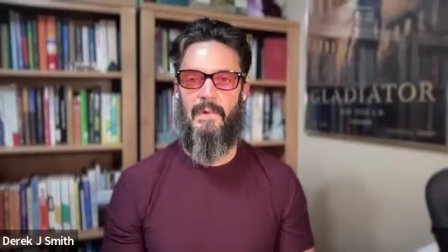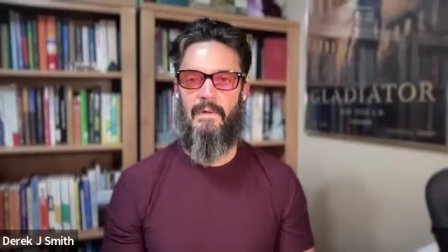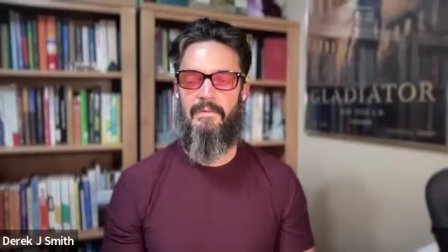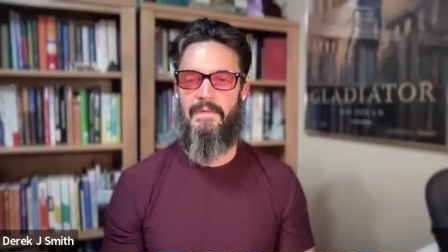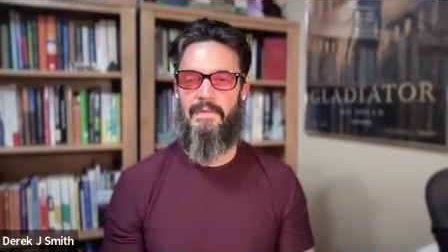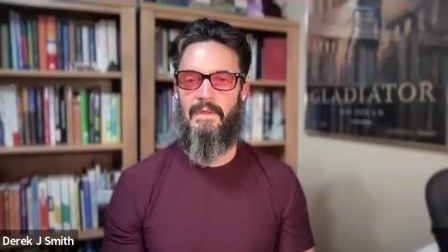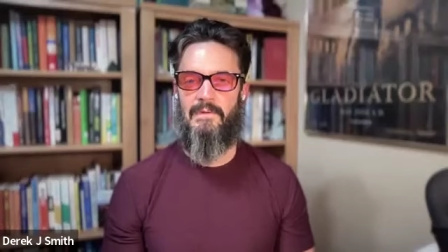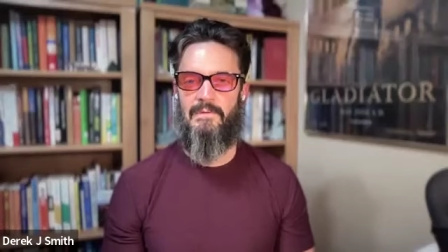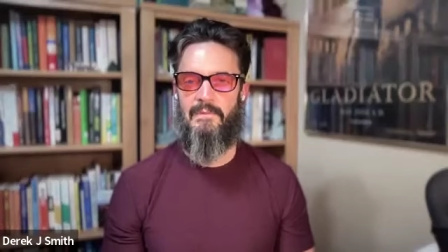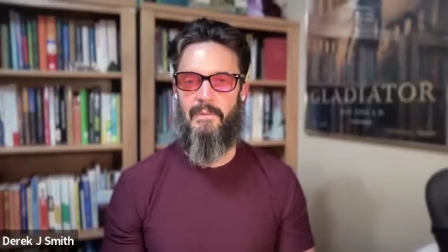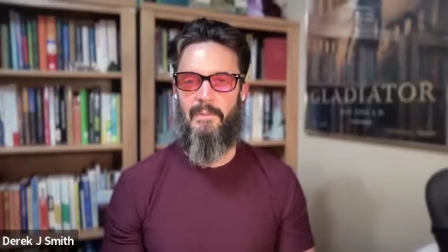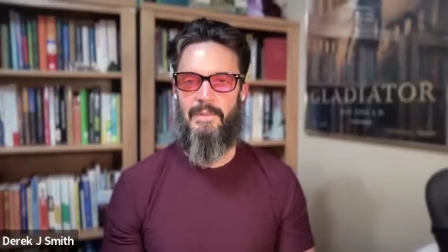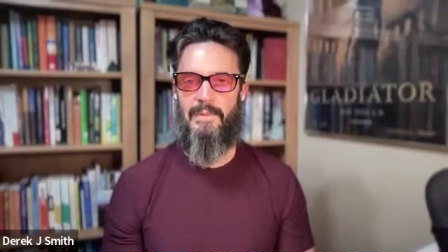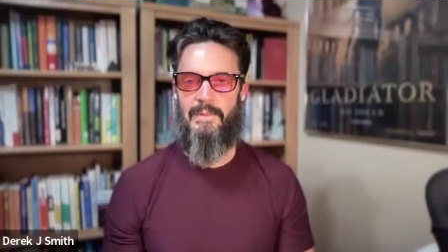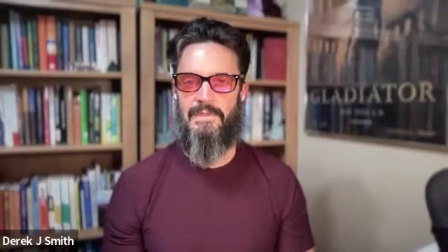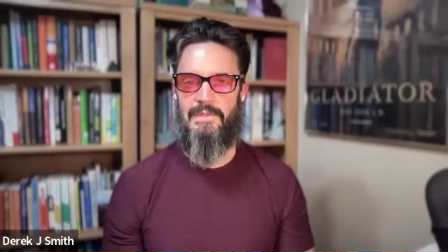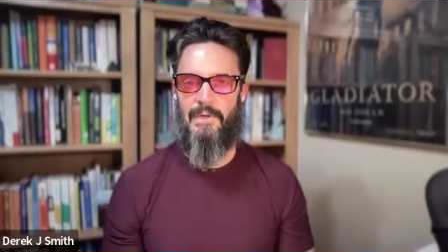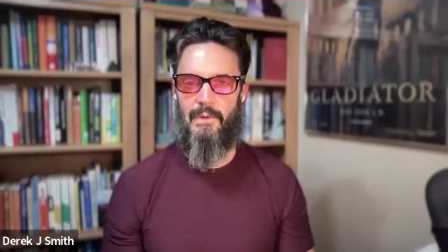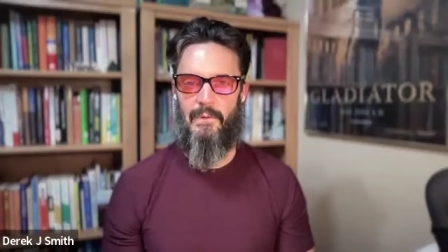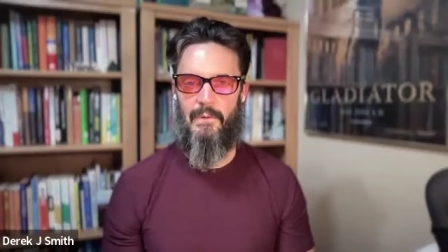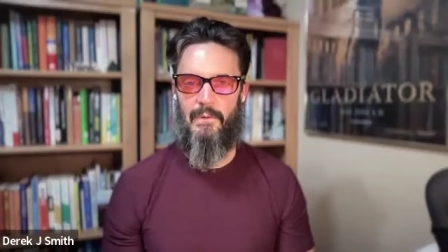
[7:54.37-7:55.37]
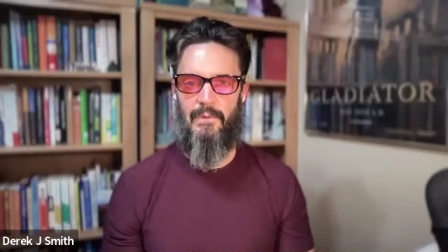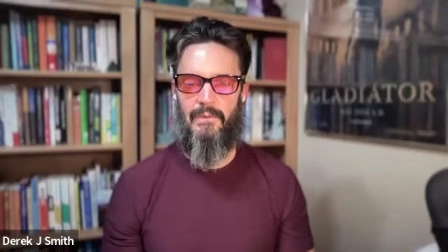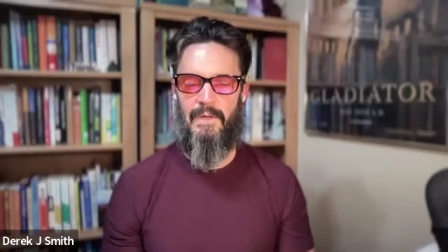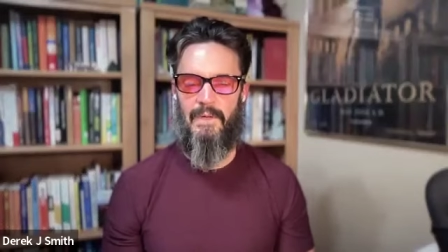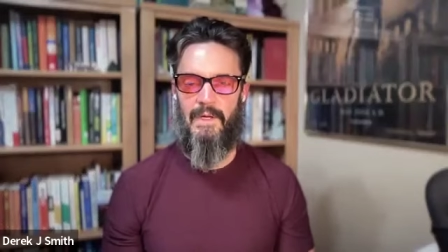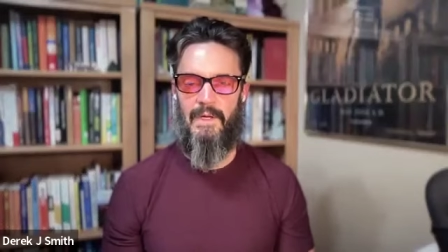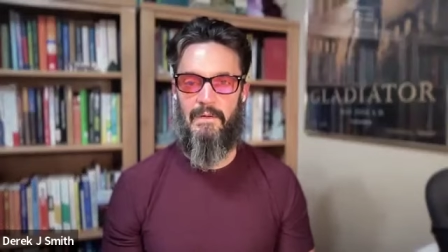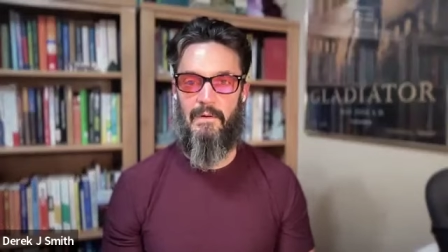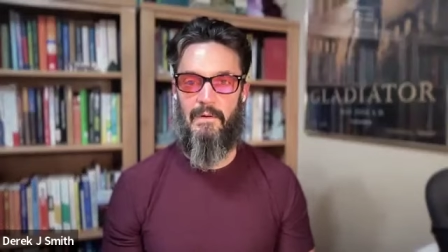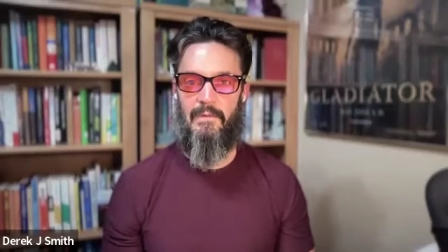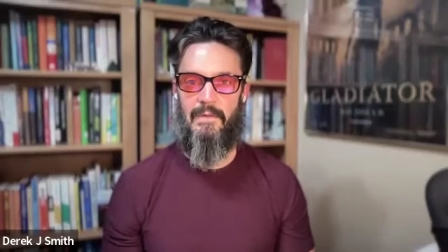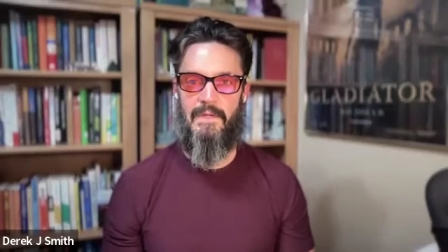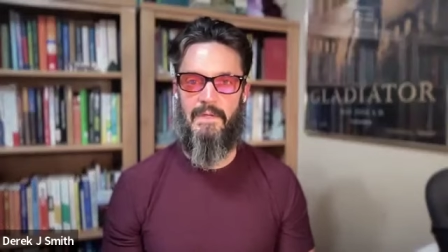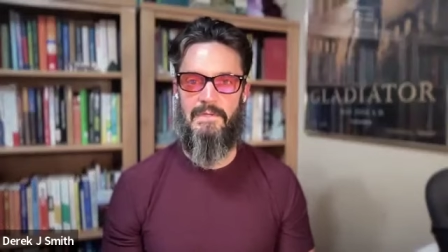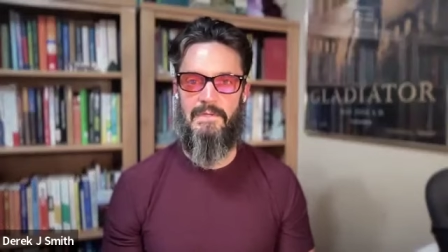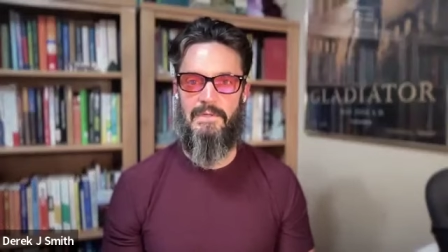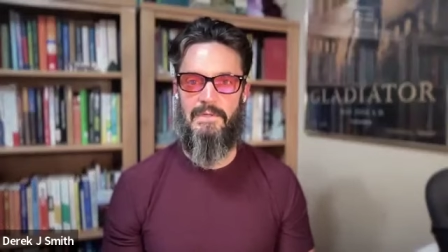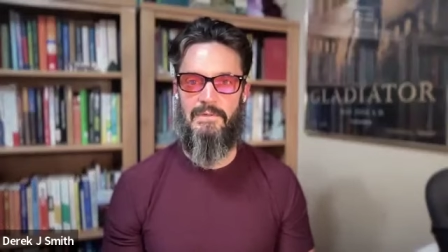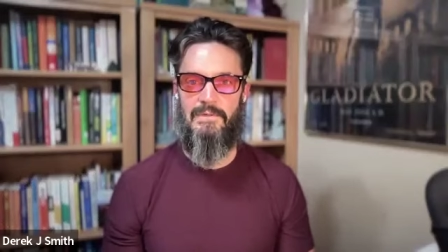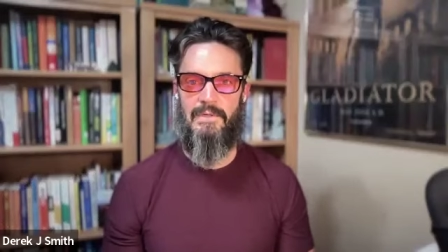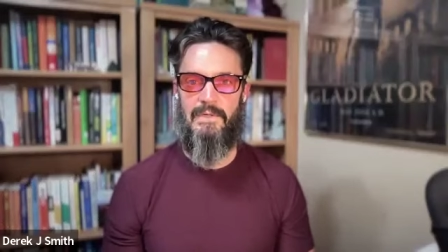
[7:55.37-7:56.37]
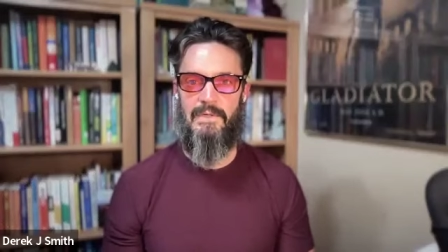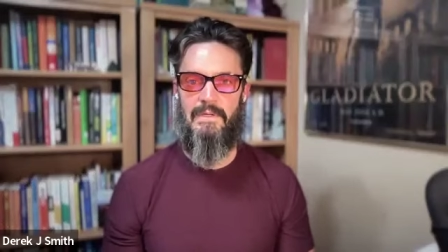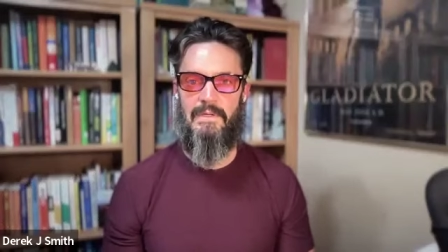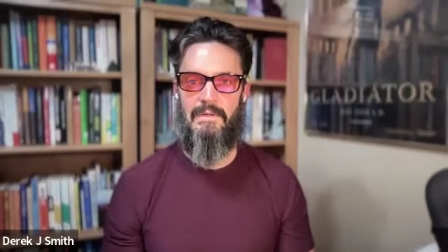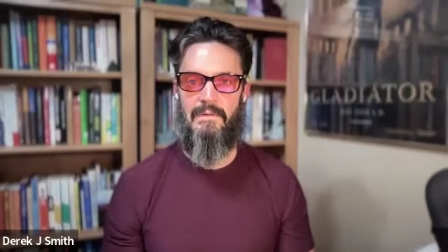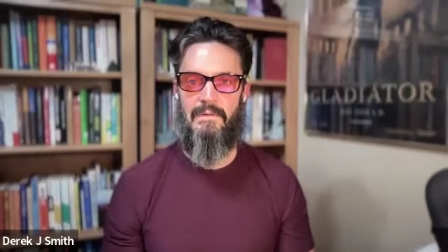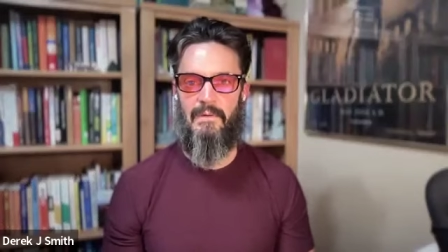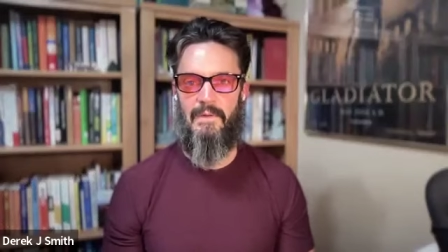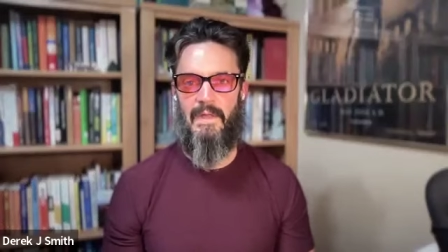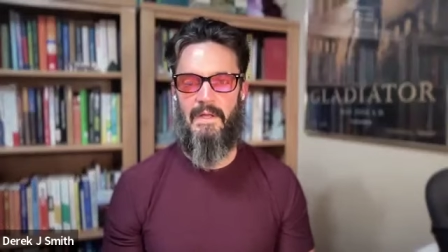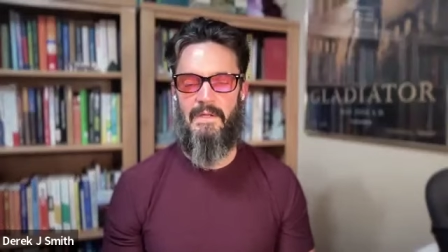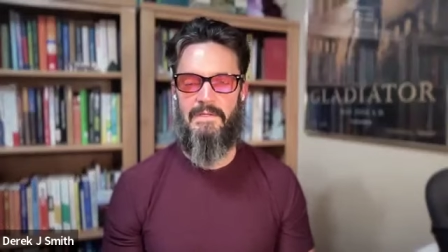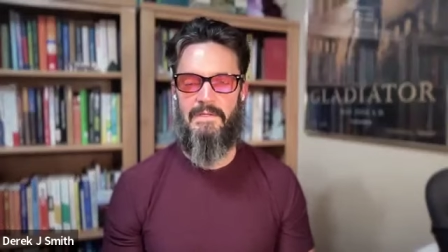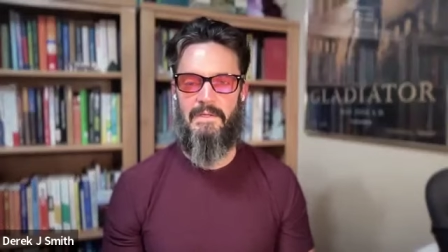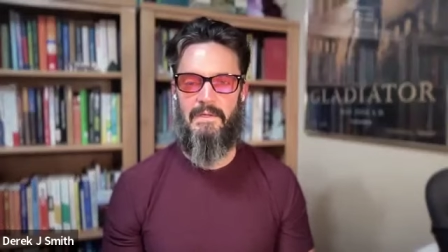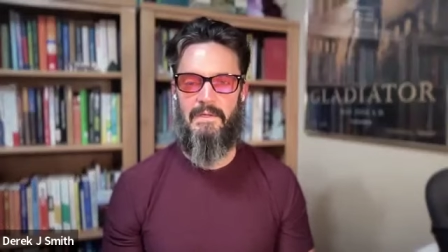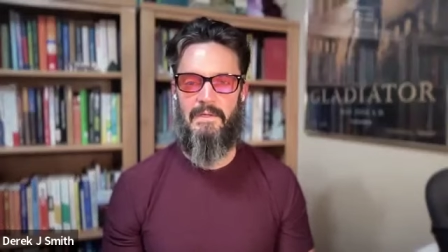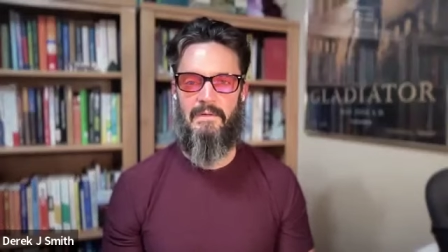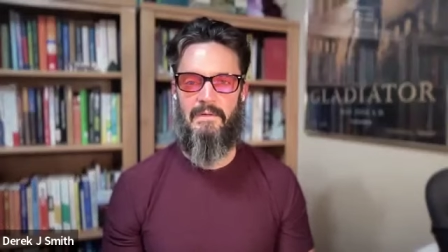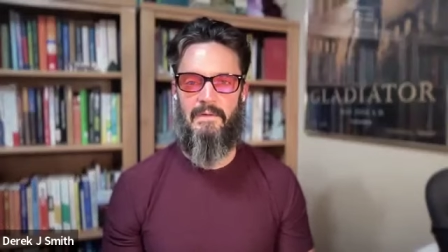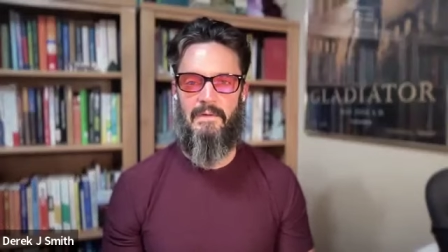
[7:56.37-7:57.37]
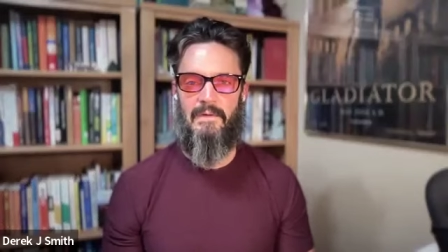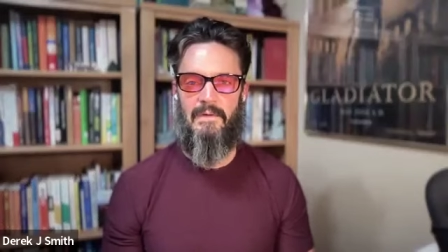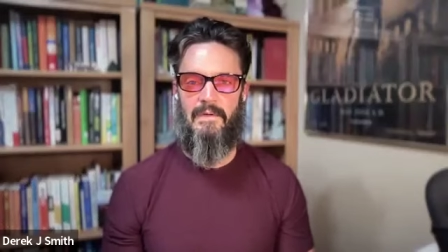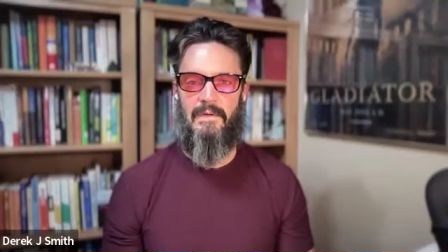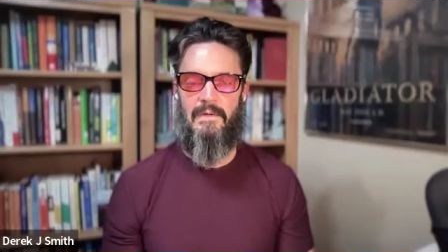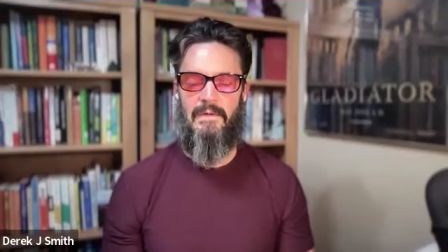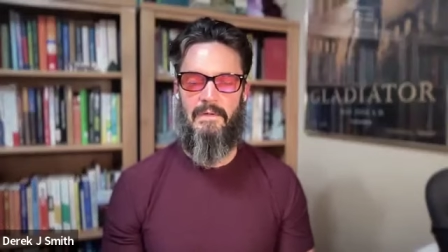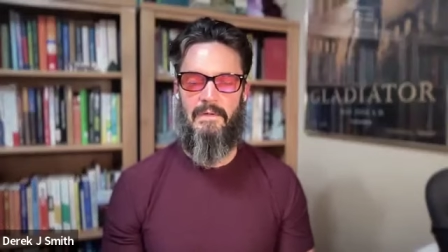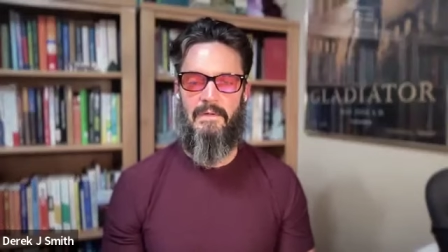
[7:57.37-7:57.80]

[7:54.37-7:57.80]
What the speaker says: of things we've been told, like, oh, that's a tree, or that's or